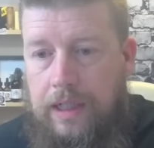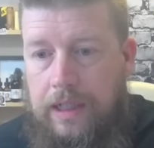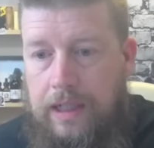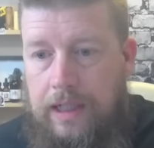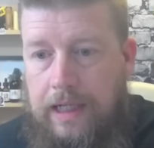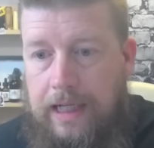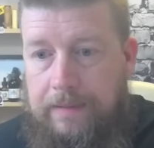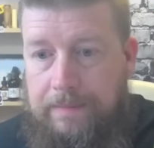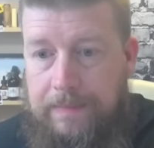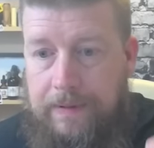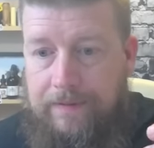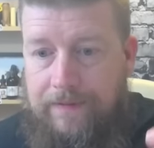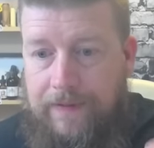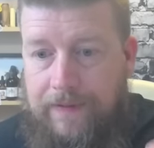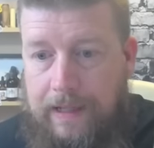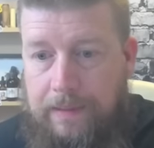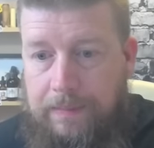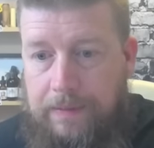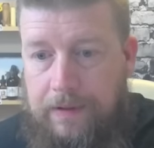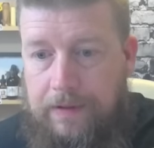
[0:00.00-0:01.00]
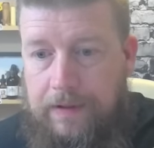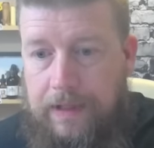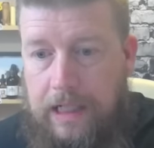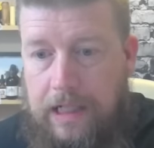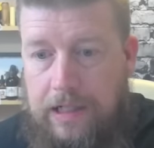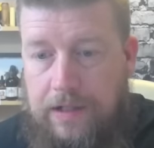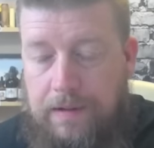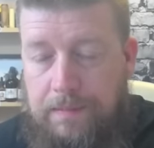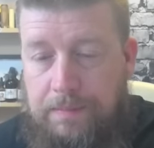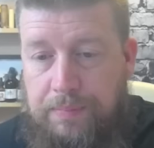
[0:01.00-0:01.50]
I had been vaping on
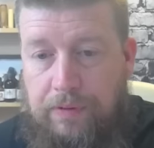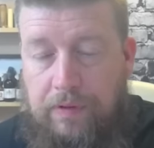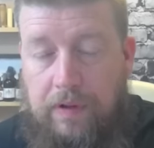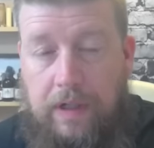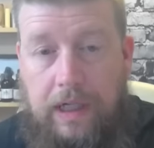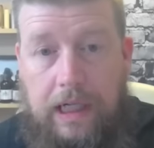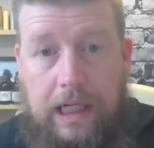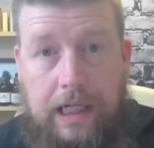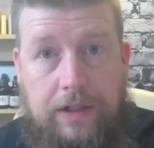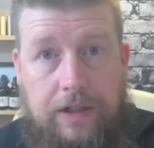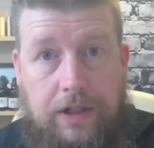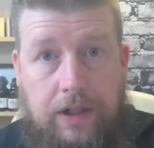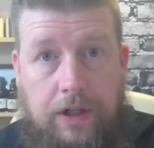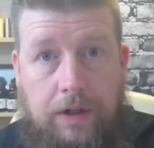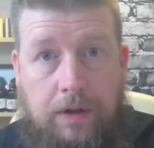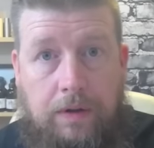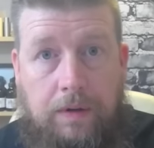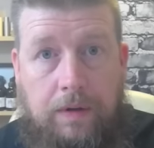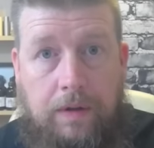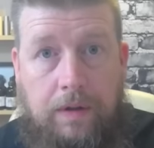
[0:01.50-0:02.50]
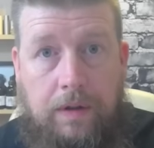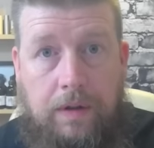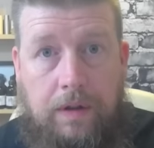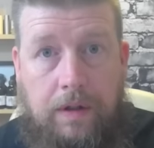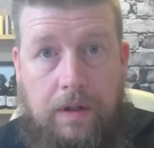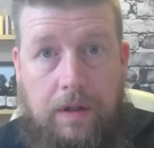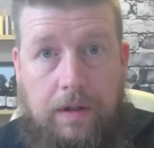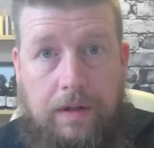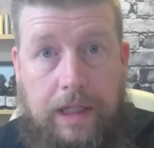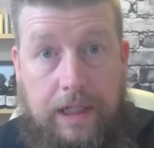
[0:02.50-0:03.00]
this prior to
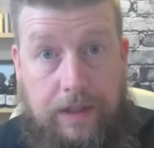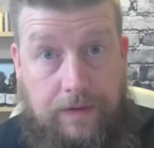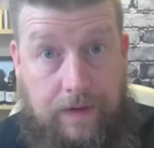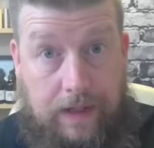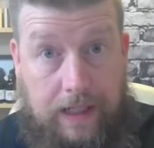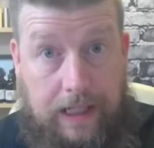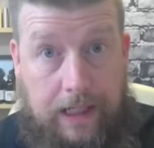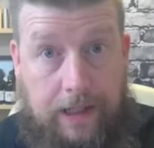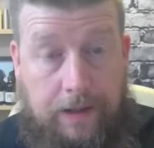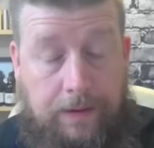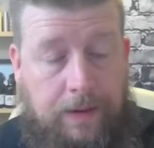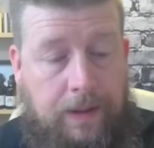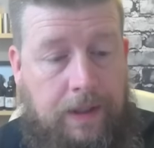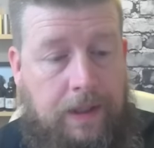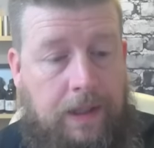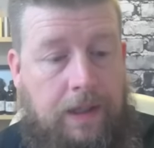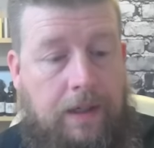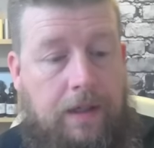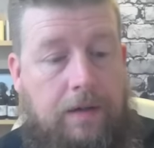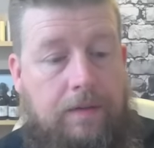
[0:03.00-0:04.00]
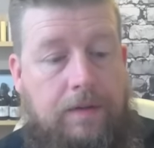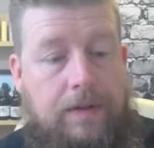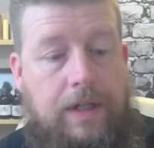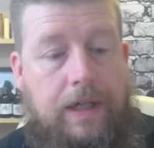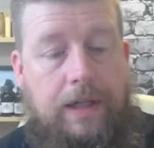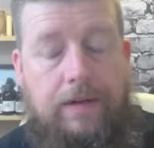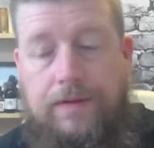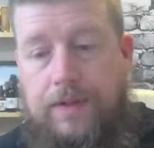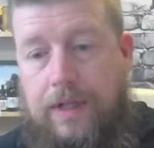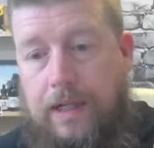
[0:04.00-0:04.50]
this video.
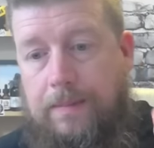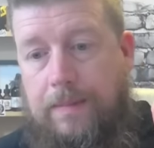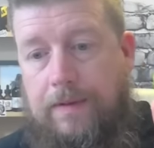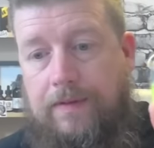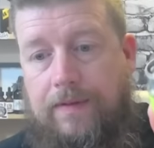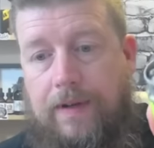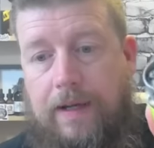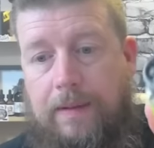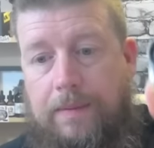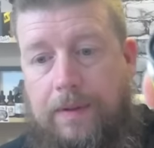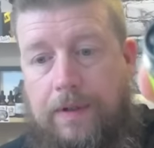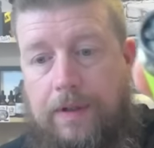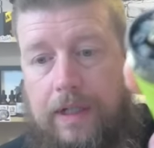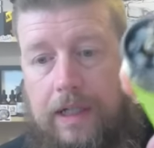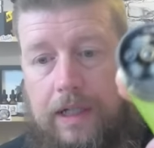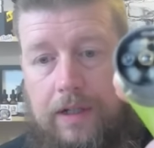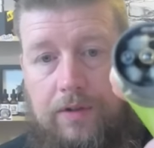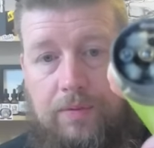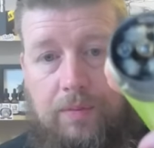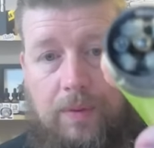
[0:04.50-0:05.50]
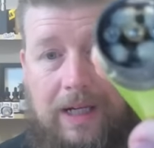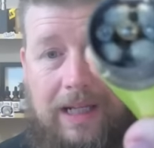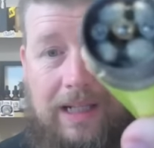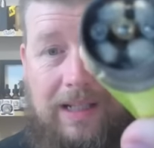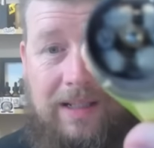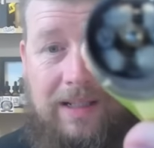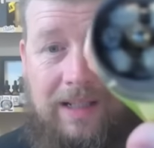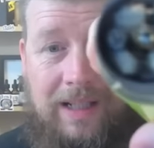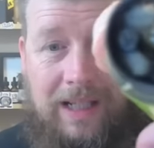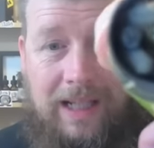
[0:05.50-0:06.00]
Obviously, you've seen me vaping on it as
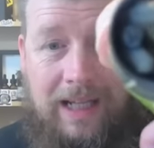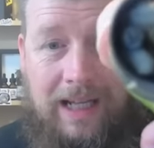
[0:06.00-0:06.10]
well.